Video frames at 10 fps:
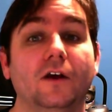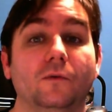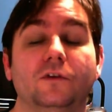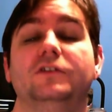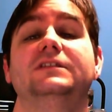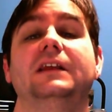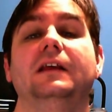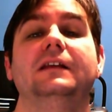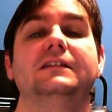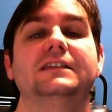reduce the
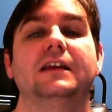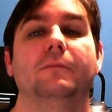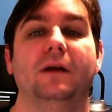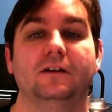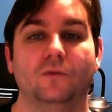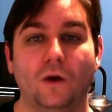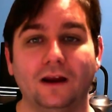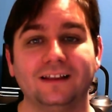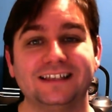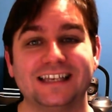latency compared to
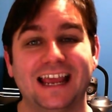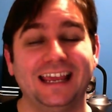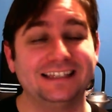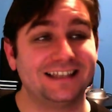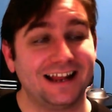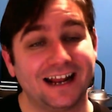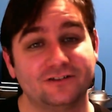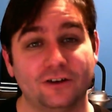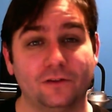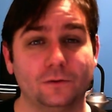wireless, it's not
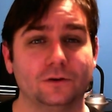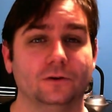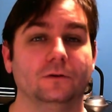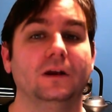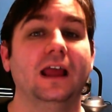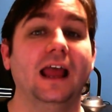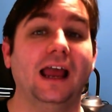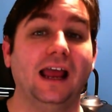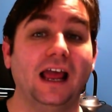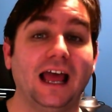actually true.
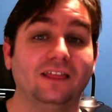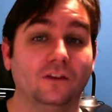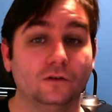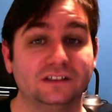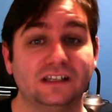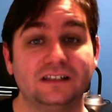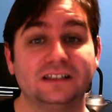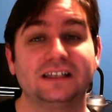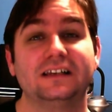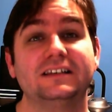At those
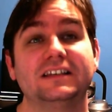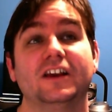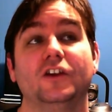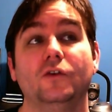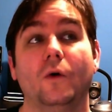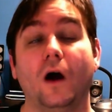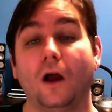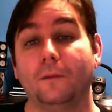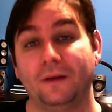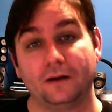distances, you
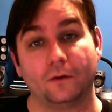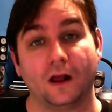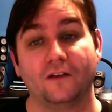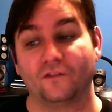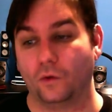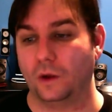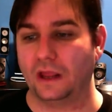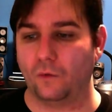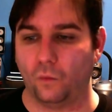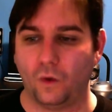are better off
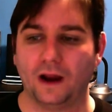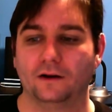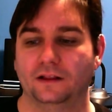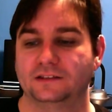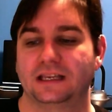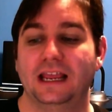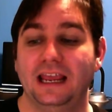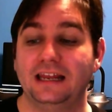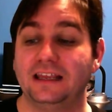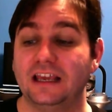going wireless.
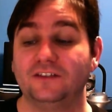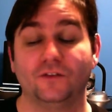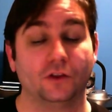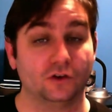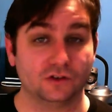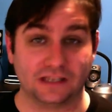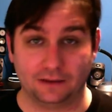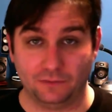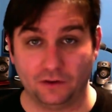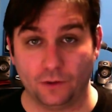In the case for those
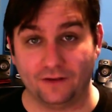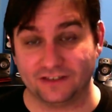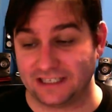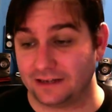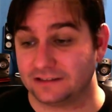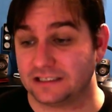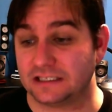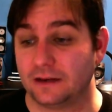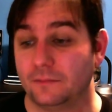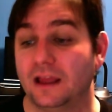like me who have a sound
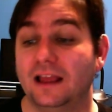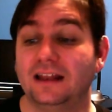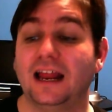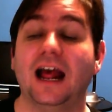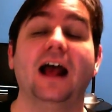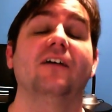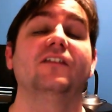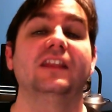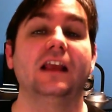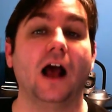system that have
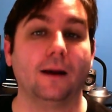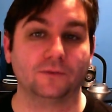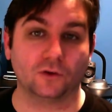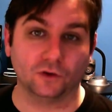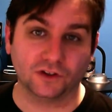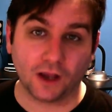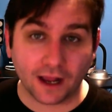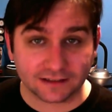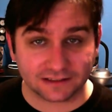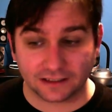the optical
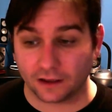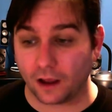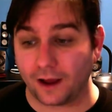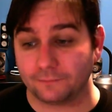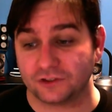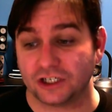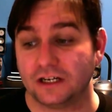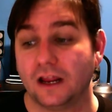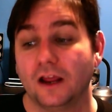Toslink option,